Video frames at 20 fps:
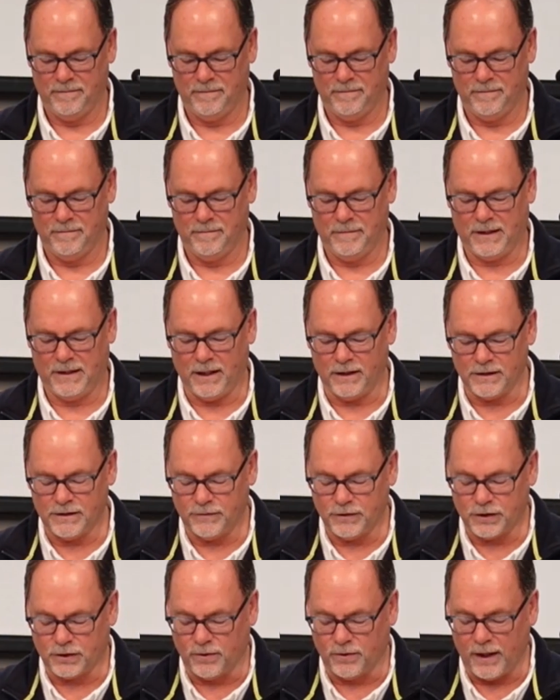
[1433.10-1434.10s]
Because of
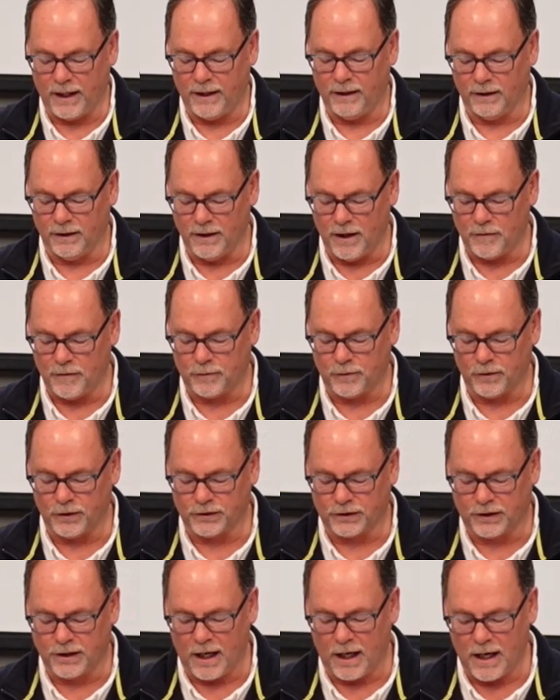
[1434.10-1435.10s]
his great love for us,
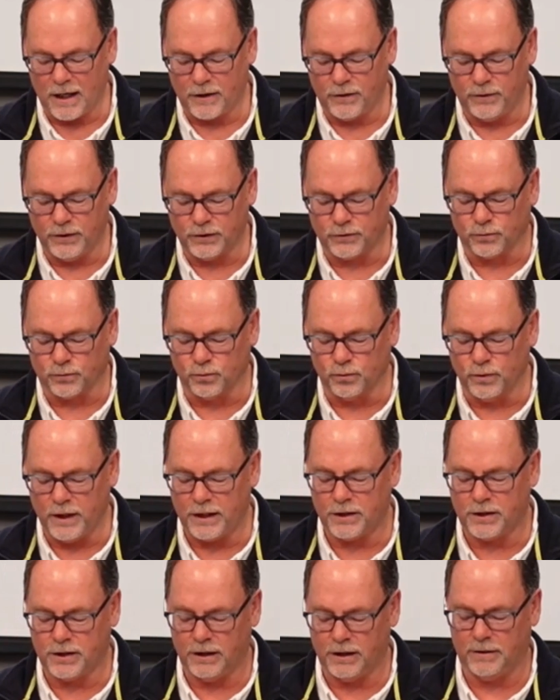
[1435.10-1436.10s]
God, who is
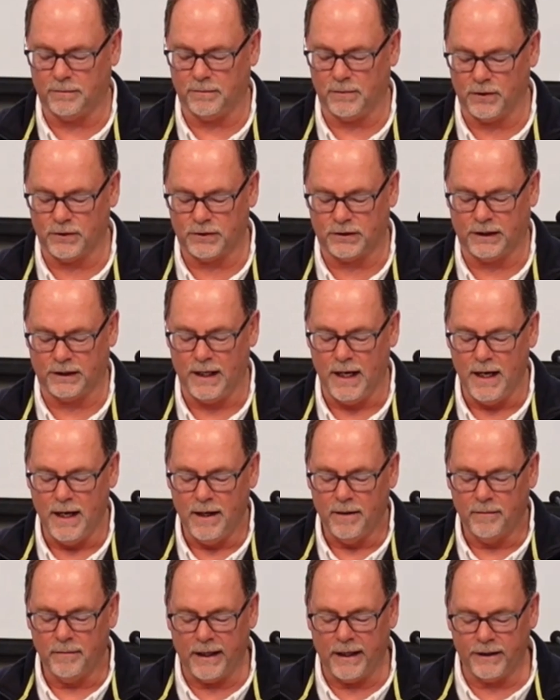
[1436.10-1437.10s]
rich in mercy,
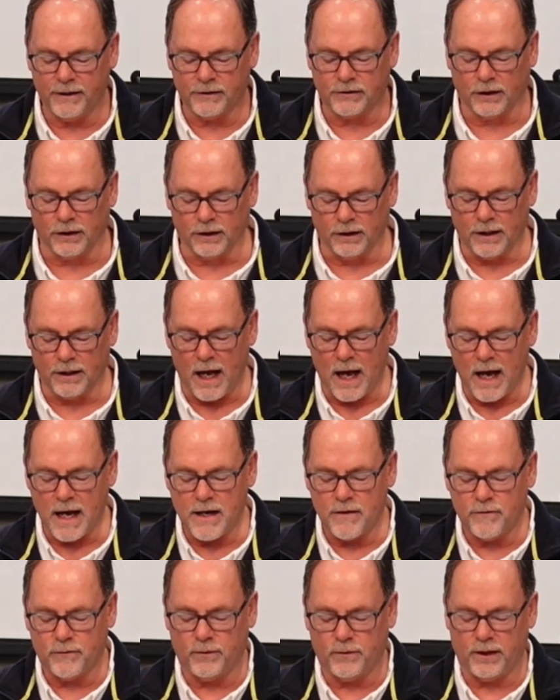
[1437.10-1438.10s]
made us
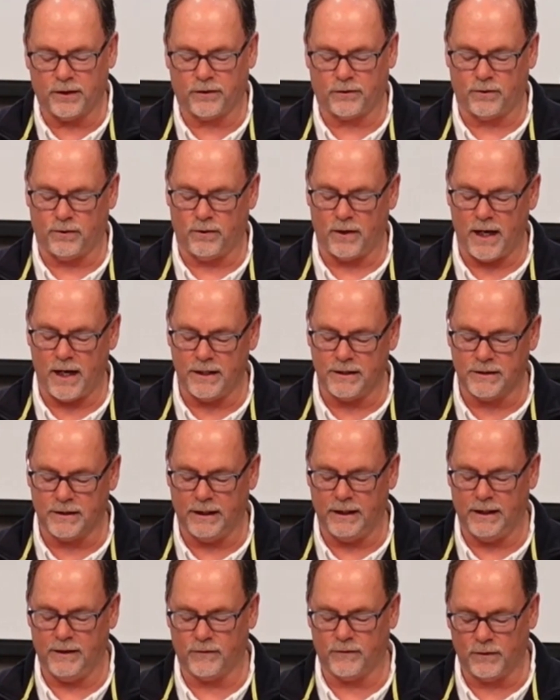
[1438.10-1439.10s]
alive with Christ
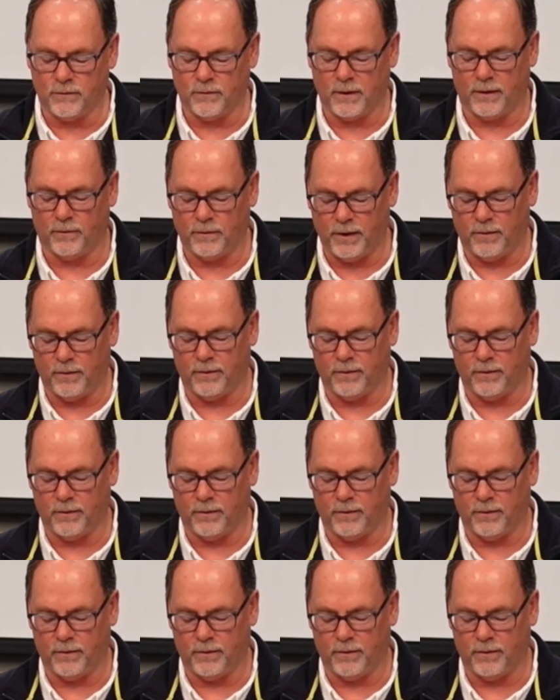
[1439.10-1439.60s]
even when we were